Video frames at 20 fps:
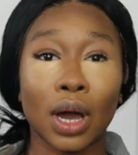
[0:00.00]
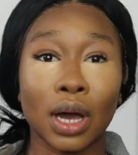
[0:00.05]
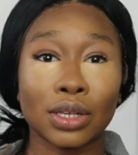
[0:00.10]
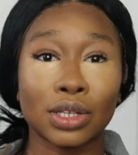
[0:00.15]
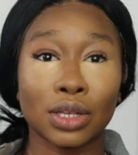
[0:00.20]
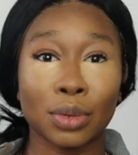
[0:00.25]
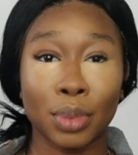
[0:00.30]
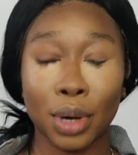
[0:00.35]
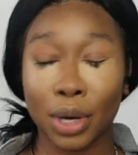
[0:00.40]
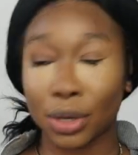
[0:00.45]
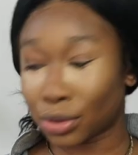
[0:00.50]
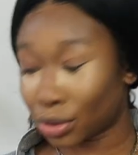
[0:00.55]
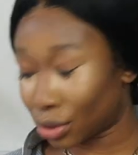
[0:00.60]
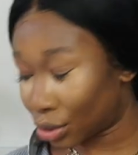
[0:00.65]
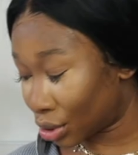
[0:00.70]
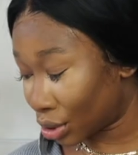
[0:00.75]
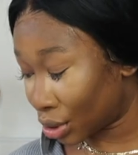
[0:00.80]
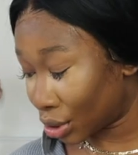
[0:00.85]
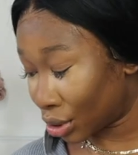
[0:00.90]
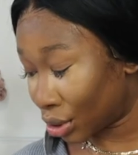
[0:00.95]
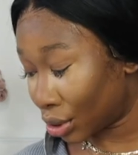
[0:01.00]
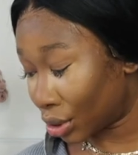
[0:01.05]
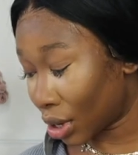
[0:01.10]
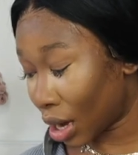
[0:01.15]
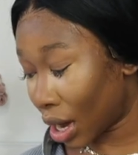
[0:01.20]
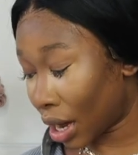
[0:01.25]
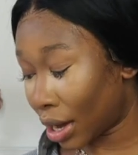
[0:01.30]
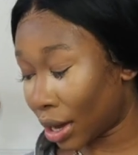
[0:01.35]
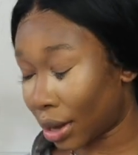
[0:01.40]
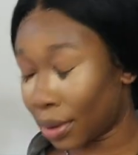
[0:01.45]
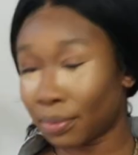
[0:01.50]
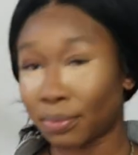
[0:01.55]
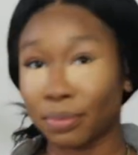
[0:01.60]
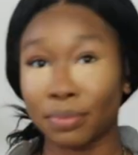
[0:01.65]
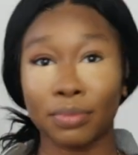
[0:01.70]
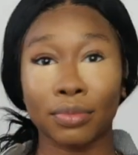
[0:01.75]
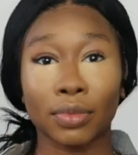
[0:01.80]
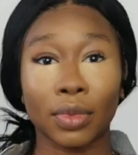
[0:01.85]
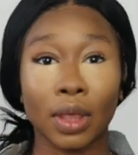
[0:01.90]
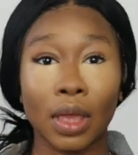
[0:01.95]
are supposed to
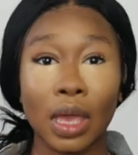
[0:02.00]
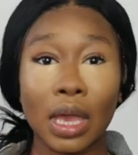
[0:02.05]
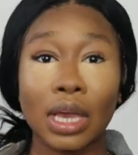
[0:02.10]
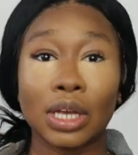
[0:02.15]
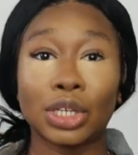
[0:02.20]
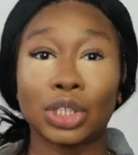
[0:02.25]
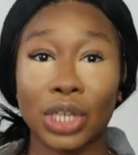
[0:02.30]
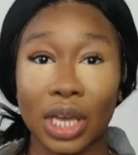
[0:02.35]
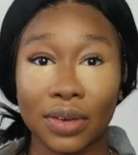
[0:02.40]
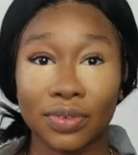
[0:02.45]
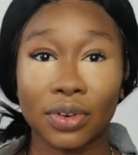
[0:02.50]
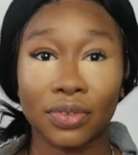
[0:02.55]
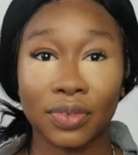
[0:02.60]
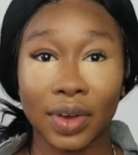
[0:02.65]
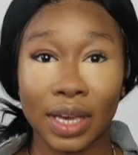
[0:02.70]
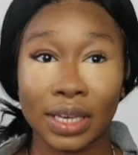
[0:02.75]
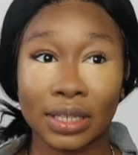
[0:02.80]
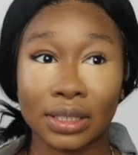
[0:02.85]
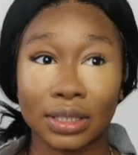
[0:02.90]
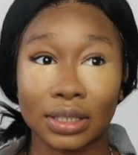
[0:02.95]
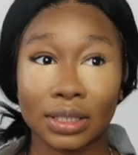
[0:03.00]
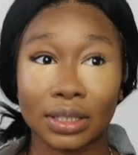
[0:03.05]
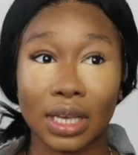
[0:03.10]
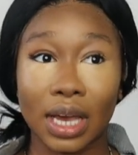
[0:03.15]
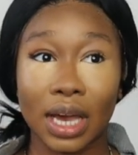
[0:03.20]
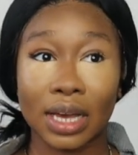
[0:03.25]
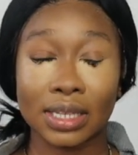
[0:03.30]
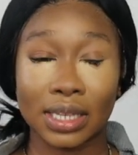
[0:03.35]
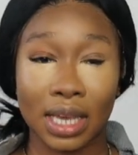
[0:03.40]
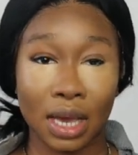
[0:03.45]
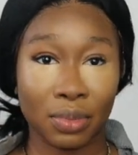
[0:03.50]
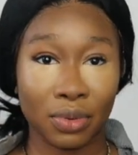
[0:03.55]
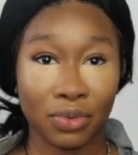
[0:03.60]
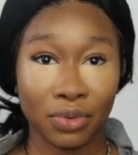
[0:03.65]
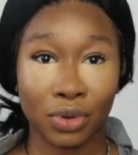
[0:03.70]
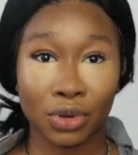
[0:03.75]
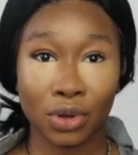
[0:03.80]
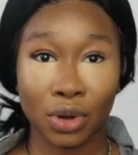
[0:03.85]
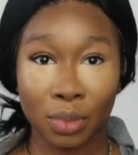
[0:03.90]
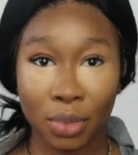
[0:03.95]
shave your face a day
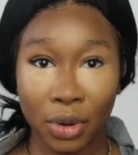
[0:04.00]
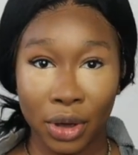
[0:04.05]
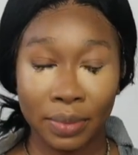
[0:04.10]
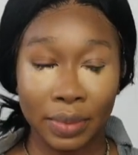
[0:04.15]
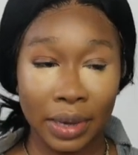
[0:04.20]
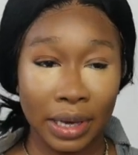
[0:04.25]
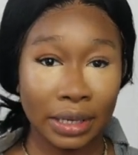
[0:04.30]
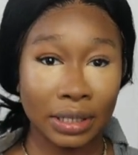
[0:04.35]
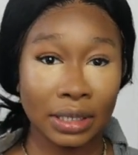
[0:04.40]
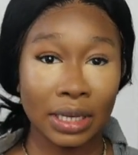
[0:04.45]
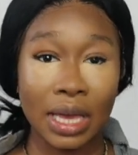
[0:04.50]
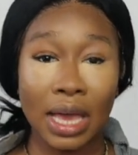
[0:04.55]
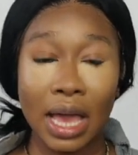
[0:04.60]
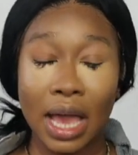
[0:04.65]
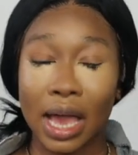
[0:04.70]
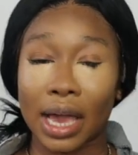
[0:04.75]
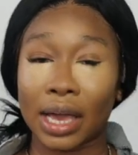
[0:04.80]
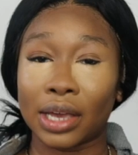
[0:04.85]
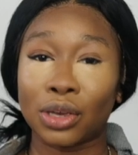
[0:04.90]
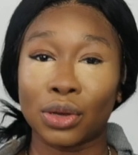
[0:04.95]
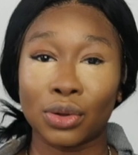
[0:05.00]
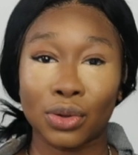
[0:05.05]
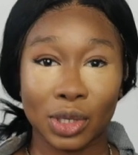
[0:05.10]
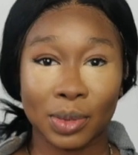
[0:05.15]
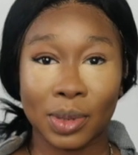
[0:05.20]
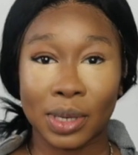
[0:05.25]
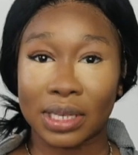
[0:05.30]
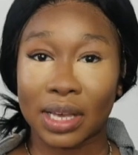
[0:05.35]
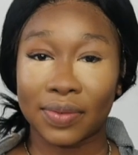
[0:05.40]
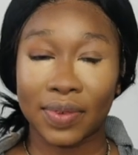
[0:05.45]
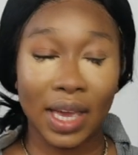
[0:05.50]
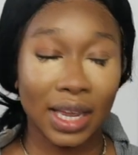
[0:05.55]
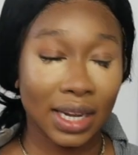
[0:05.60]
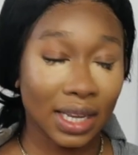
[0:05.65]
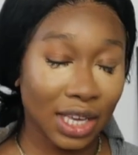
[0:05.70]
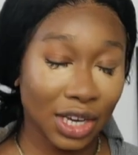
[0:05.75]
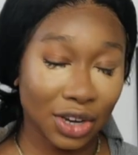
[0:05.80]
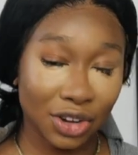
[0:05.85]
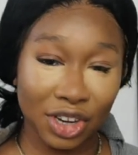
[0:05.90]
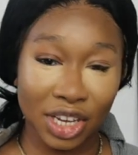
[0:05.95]
before your appointment, and you're not supposed to have
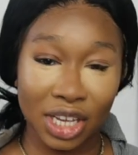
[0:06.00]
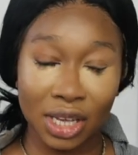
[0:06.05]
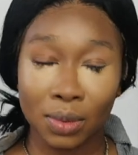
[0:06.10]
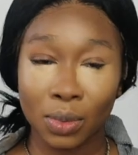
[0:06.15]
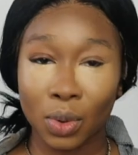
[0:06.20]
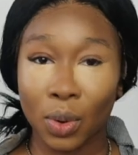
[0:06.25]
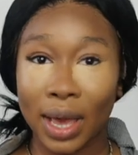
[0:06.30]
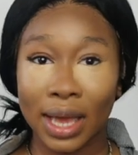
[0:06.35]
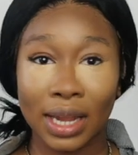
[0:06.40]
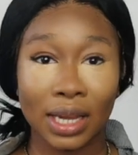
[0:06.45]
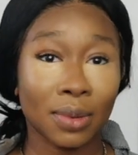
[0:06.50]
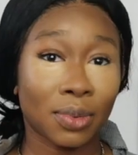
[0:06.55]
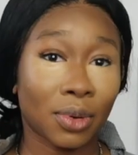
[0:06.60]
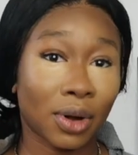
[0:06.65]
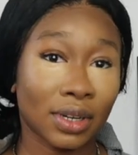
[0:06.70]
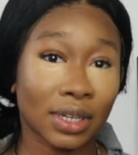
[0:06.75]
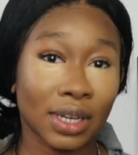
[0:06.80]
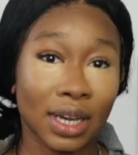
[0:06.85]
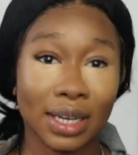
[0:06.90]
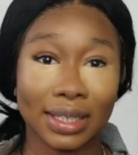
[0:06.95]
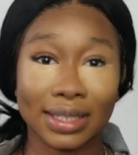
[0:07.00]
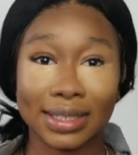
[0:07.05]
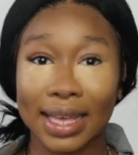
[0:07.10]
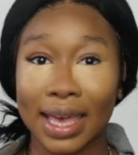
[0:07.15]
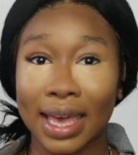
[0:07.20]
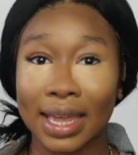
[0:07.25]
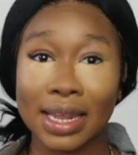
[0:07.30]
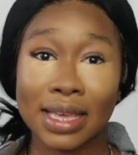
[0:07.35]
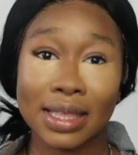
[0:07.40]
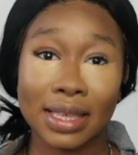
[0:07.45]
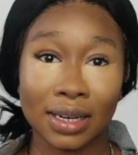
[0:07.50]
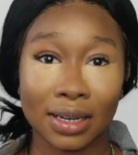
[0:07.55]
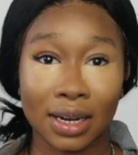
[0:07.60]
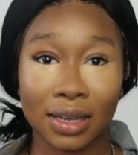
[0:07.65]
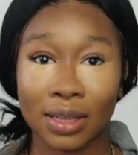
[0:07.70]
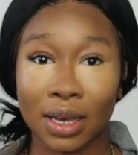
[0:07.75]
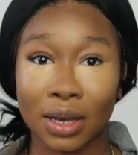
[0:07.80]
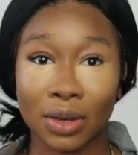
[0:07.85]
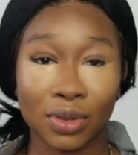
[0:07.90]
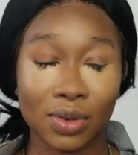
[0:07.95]
any cream or any product, anything
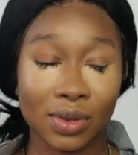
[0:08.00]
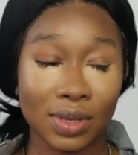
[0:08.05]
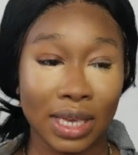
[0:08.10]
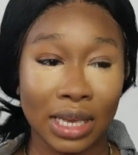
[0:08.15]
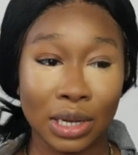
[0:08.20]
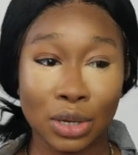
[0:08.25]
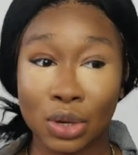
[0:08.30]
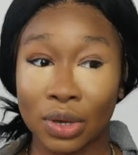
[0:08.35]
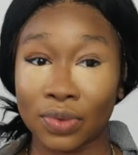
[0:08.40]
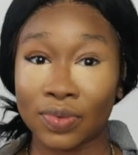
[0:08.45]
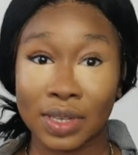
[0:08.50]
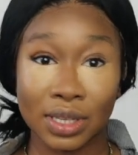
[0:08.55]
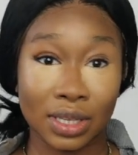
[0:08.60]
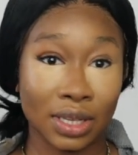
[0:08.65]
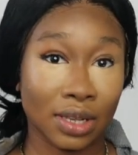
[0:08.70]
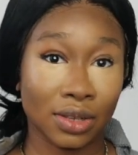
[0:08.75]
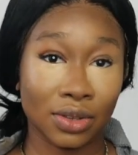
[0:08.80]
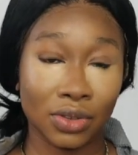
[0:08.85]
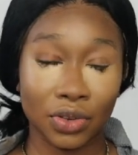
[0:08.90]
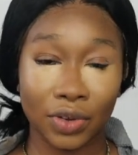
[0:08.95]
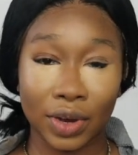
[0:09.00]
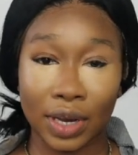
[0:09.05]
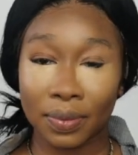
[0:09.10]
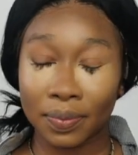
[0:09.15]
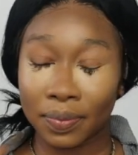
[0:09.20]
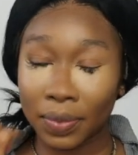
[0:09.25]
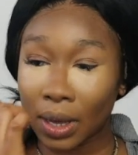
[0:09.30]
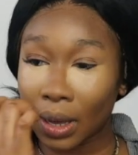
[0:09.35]
like that on your skin, not even sunscreen.